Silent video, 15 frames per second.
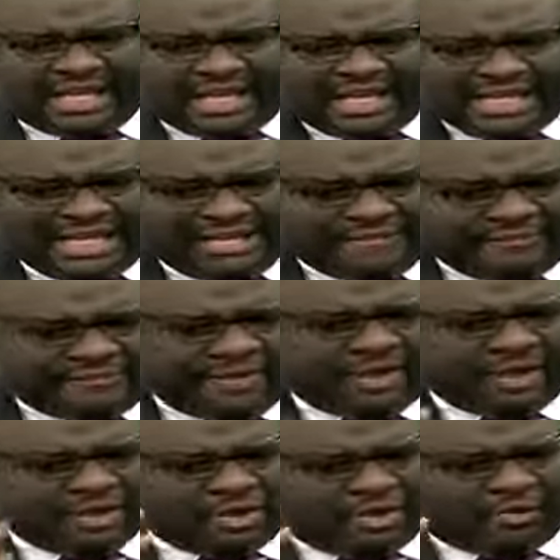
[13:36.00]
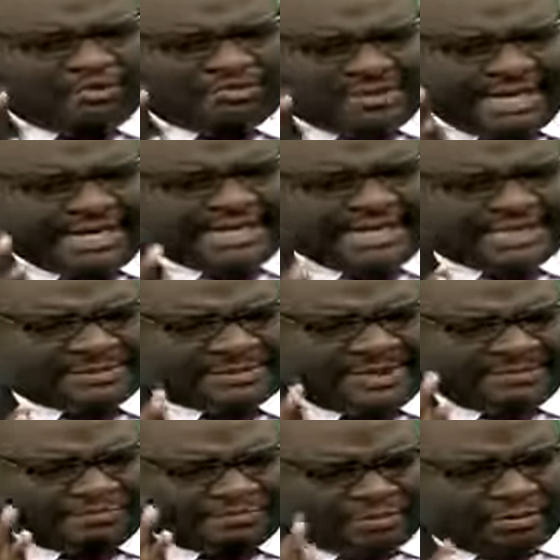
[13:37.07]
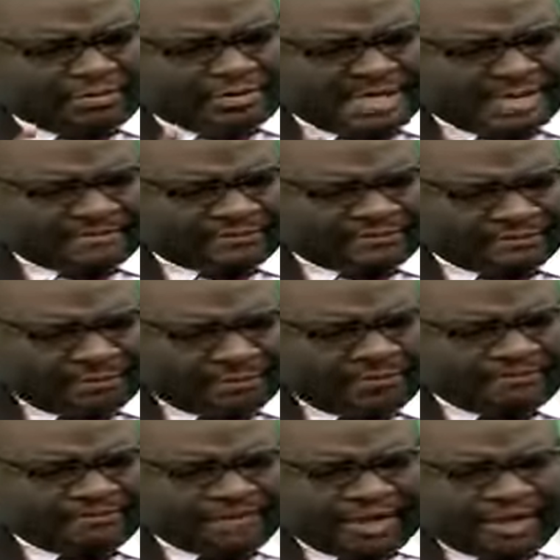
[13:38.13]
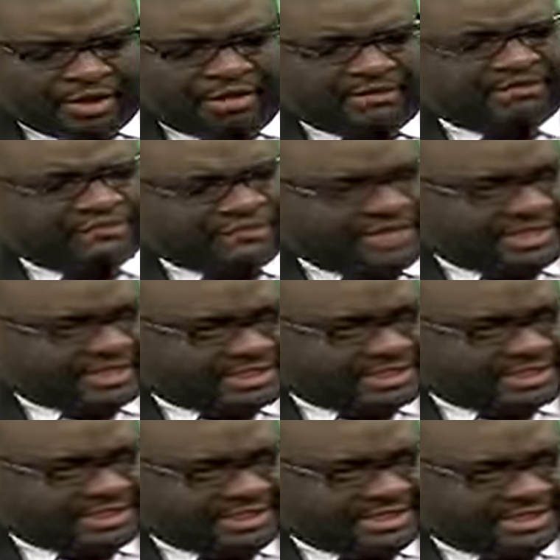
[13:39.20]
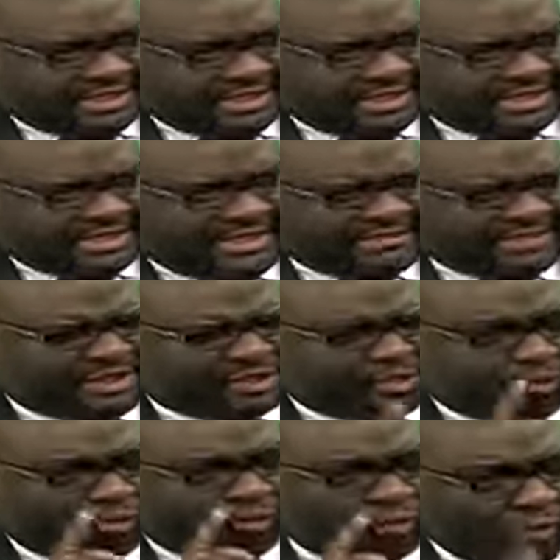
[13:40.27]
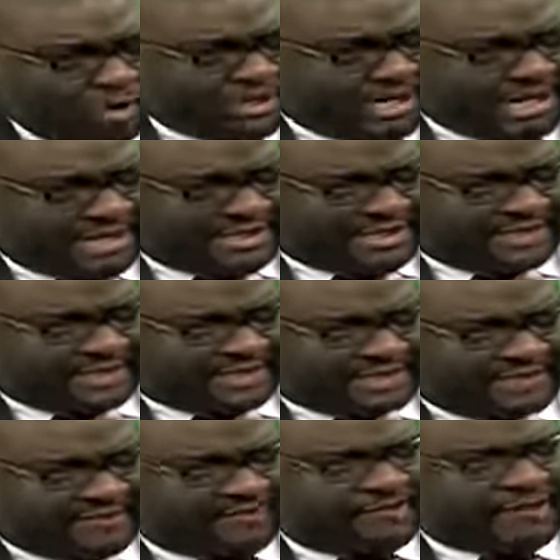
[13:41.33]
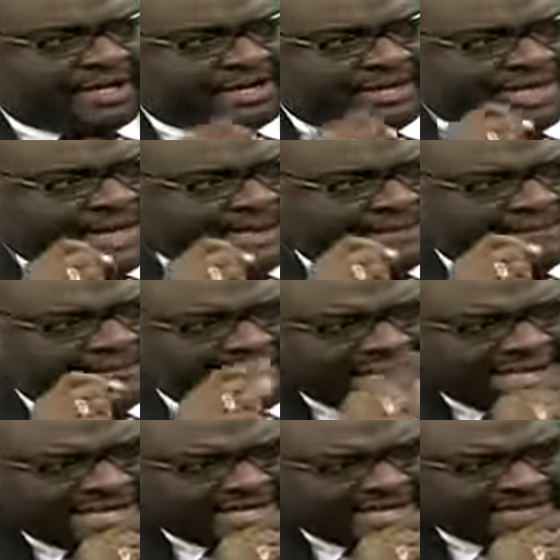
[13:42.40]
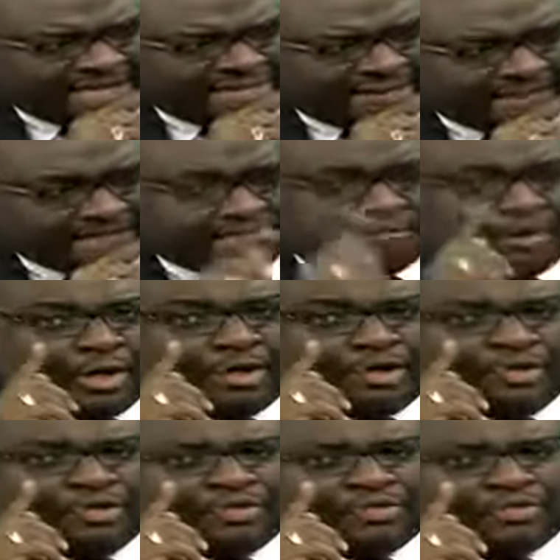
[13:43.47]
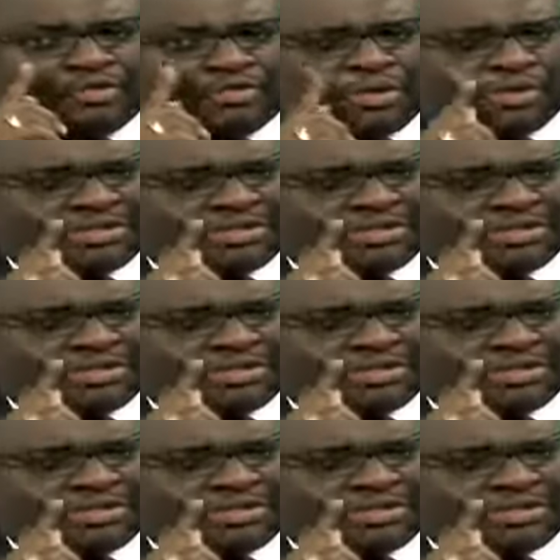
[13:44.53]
if your brain has been programmed for convergency, that means one answer. That means you do not